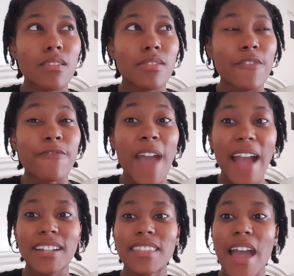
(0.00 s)
the
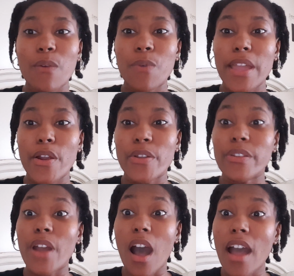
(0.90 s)
fact that we are
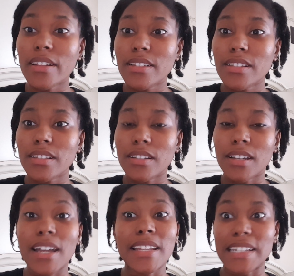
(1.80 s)
not
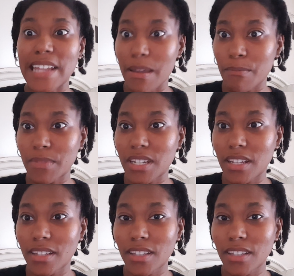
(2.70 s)
condemned